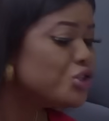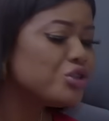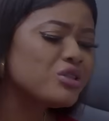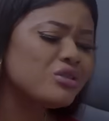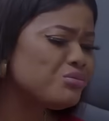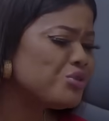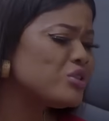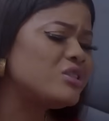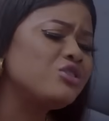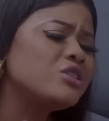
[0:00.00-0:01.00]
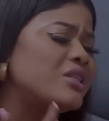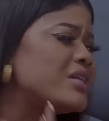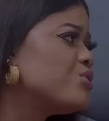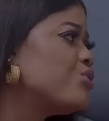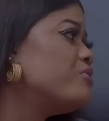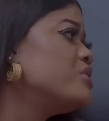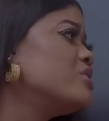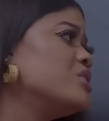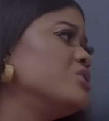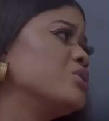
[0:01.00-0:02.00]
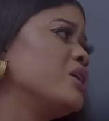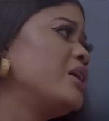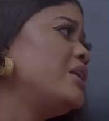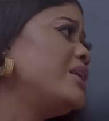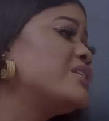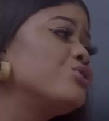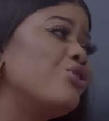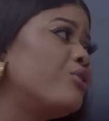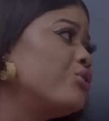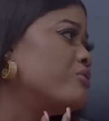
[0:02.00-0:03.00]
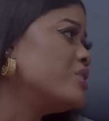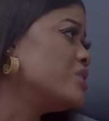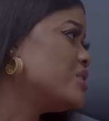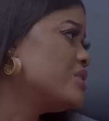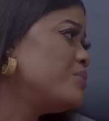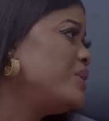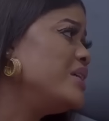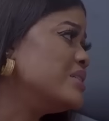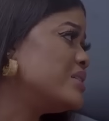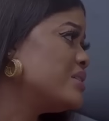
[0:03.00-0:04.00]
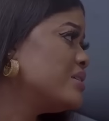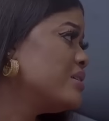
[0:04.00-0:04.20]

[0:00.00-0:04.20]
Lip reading: Just let go of these things, okay? Let go of all of this. Please.